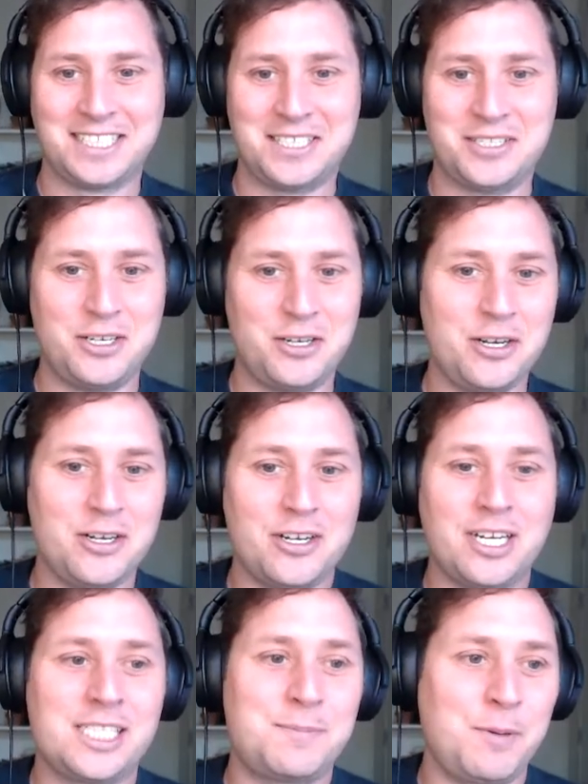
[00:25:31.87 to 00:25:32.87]
No,
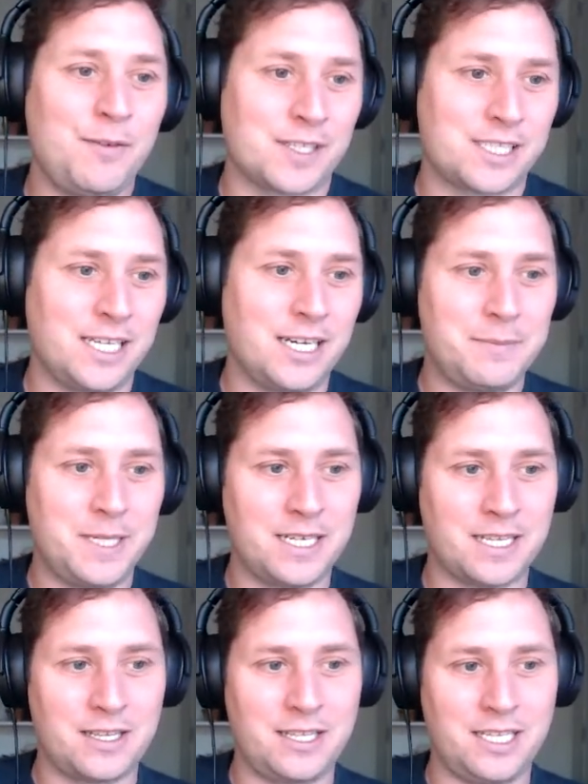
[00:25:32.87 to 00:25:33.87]
it's perfect. And I mean,
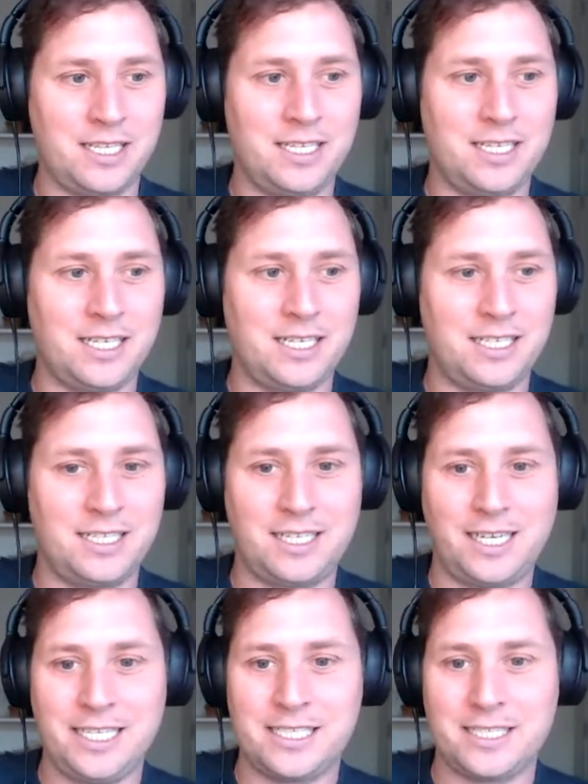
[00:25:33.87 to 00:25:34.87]
the
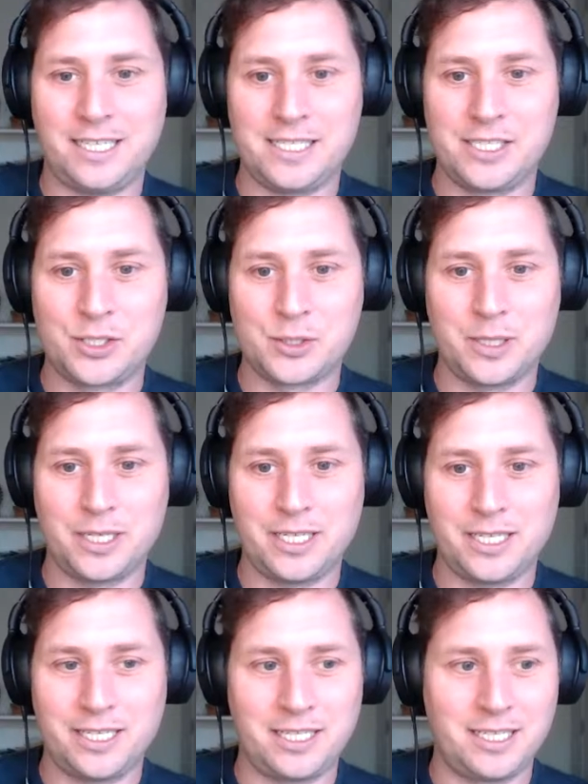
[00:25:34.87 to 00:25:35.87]
I
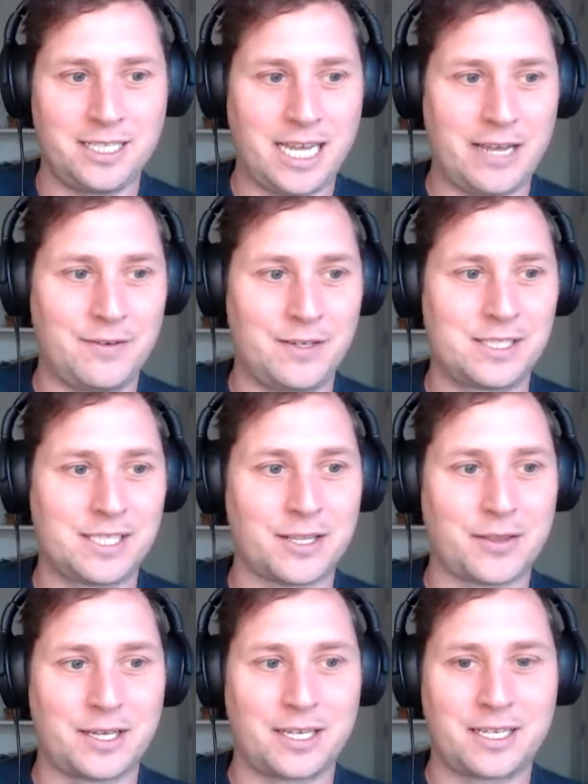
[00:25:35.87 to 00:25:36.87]
enjoy having to
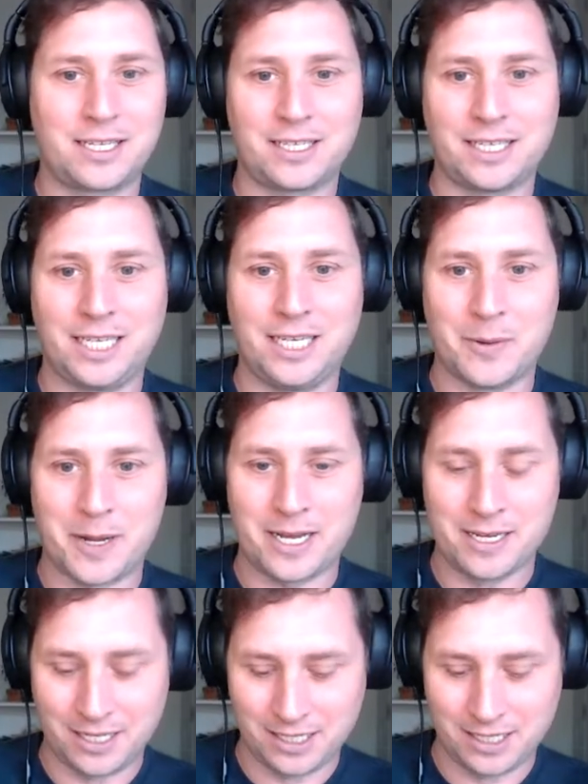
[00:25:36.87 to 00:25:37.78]
think anyway.